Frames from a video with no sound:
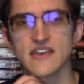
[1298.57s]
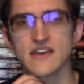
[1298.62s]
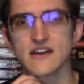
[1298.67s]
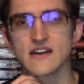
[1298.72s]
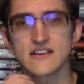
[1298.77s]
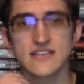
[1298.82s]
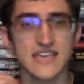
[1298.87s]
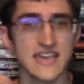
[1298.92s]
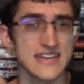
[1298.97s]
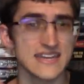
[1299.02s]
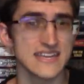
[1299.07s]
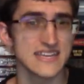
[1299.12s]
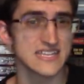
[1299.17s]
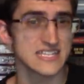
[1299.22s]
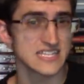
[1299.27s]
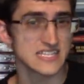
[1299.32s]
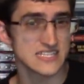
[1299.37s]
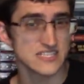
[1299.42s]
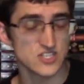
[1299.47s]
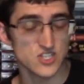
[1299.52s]
again,
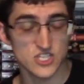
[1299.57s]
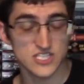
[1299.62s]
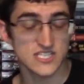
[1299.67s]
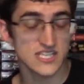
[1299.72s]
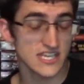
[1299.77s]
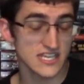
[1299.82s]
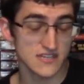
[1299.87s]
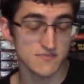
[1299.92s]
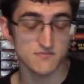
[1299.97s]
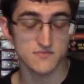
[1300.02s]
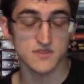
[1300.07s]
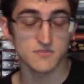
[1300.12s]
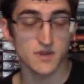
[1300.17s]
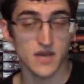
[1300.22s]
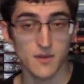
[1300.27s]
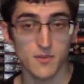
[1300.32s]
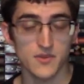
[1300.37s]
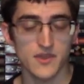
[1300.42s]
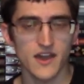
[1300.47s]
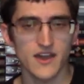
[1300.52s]
just like the
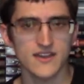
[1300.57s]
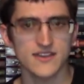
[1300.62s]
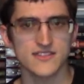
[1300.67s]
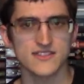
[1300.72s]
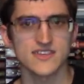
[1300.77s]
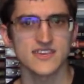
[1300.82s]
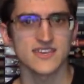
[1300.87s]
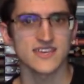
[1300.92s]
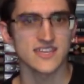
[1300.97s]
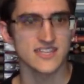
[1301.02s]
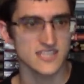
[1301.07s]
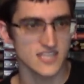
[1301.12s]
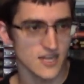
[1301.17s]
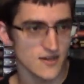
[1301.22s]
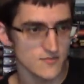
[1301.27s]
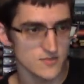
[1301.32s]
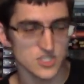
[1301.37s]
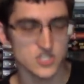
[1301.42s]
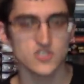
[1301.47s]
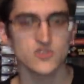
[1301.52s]
Baba Yaga thing, it
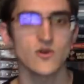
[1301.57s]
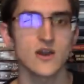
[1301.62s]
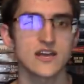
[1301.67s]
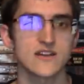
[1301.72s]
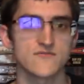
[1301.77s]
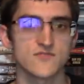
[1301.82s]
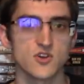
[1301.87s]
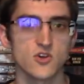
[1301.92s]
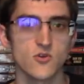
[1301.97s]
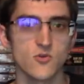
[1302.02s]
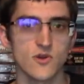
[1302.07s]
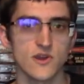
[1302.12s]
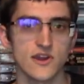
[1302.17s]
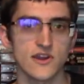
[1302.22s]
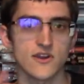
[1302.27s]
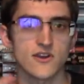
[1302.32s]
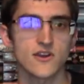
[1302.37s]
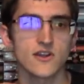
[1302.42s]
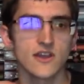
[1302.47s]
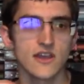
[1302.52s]
comes so out of
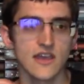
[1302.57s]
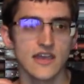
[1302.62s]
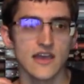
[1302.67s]
nowhere,